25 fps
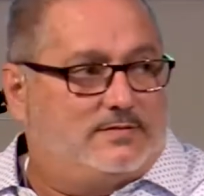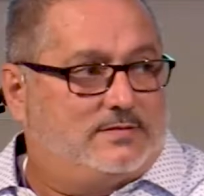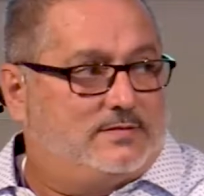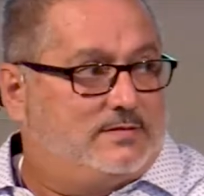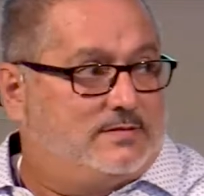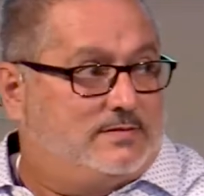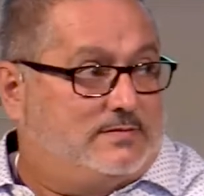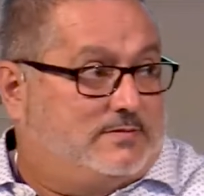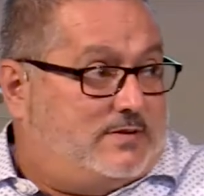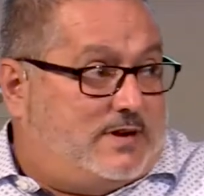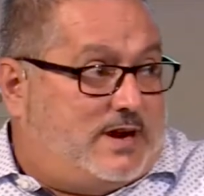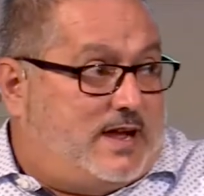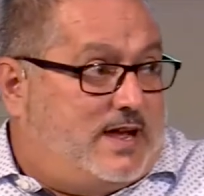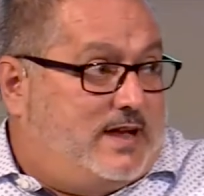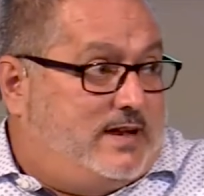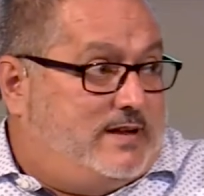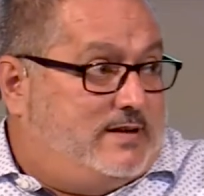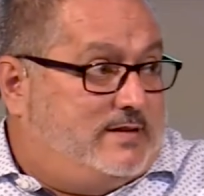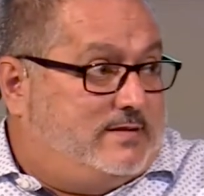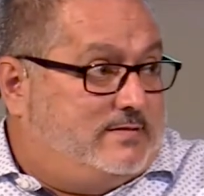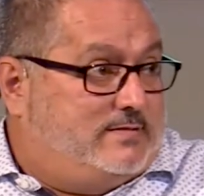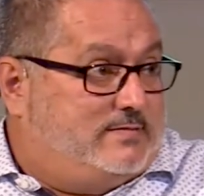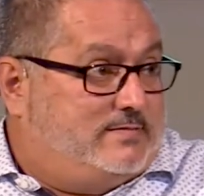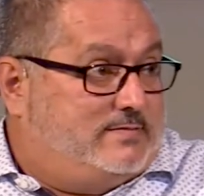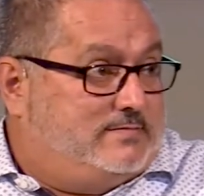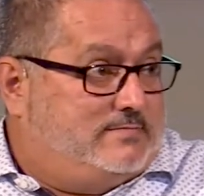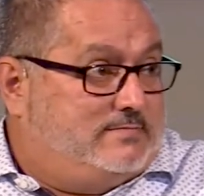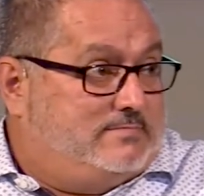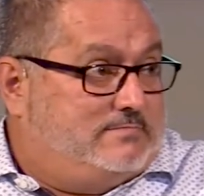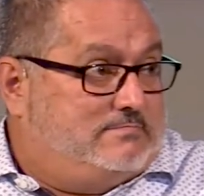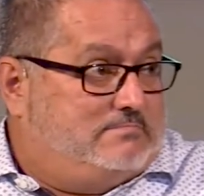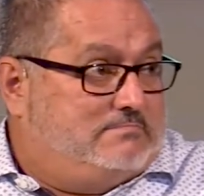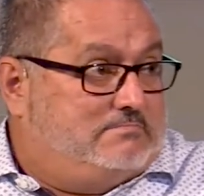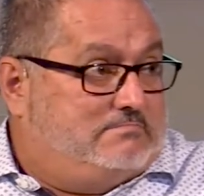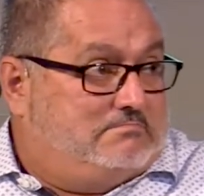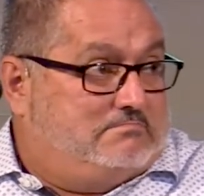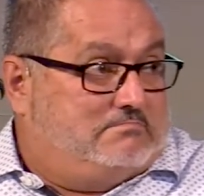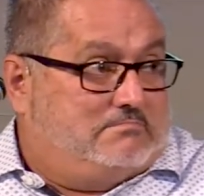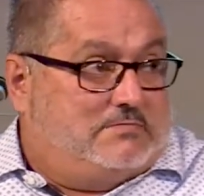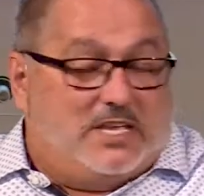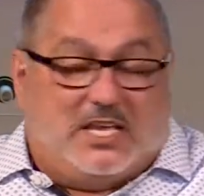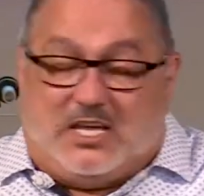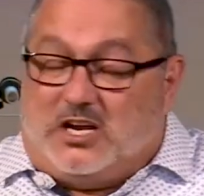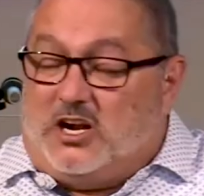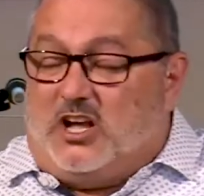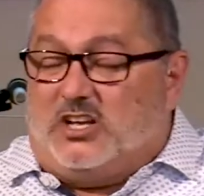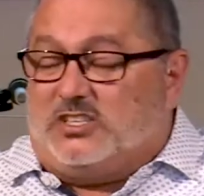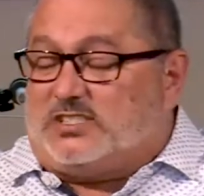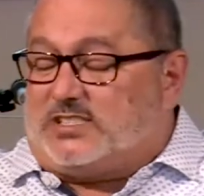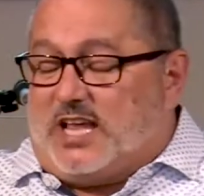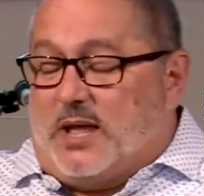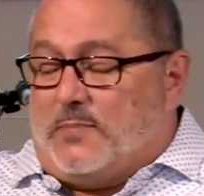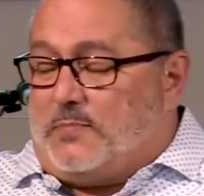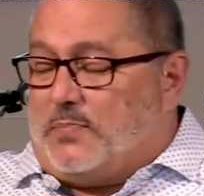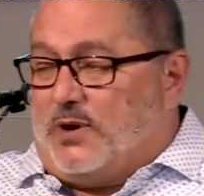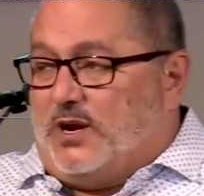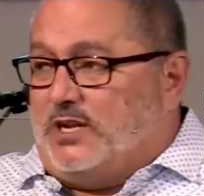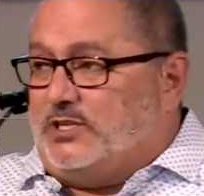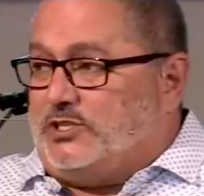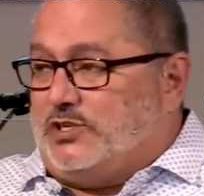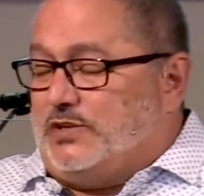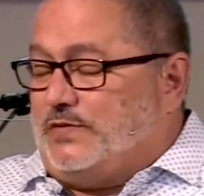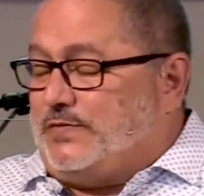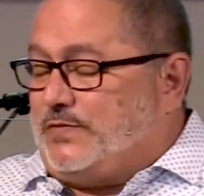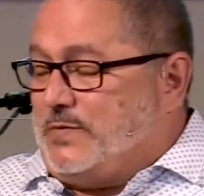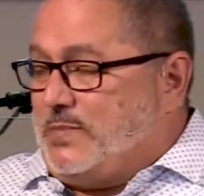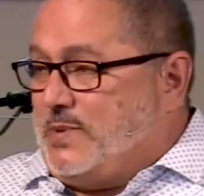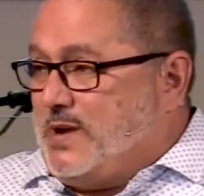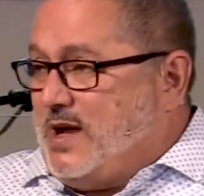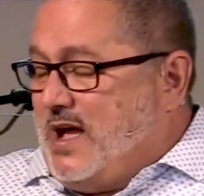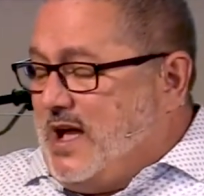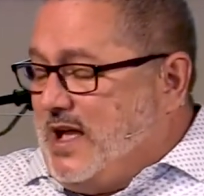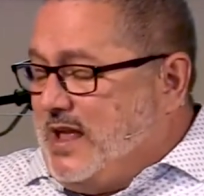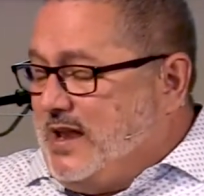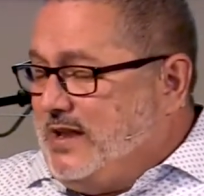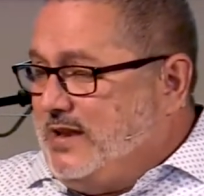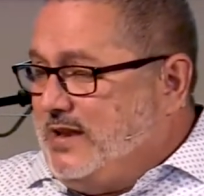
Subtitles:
right? It all separates you from God.